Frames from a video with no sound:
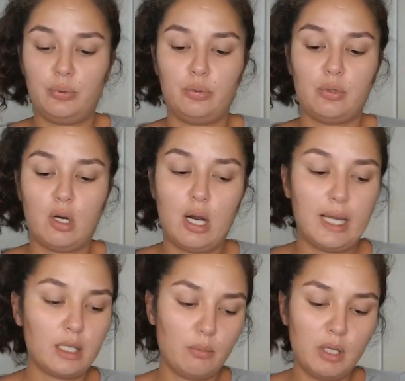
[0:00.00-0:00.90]
All
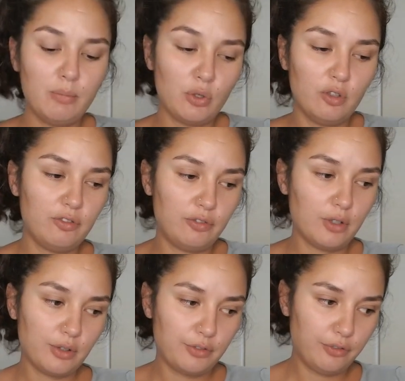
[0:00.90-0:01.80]
right, can we move
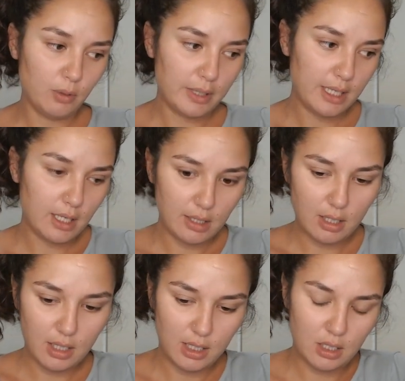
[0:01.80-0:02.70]
forward out of
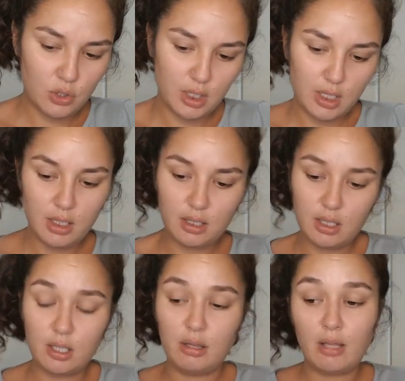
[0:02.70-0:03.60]
that energy?
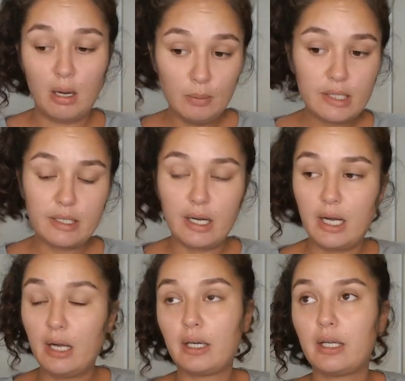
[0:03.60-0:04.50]
That was
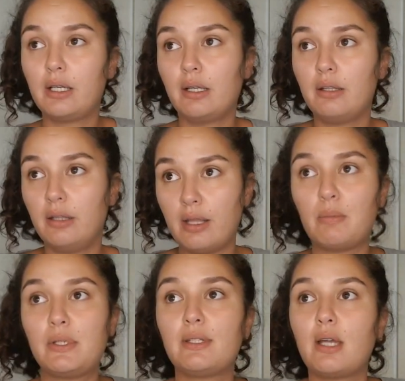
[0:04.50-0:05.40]
dark. That
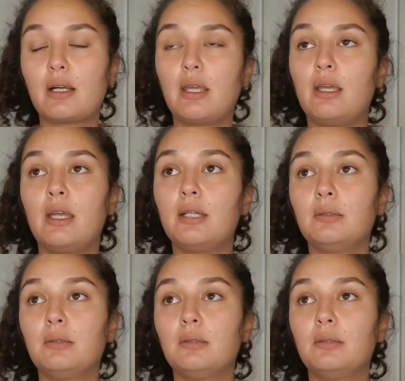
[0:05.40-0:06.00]
was yucky.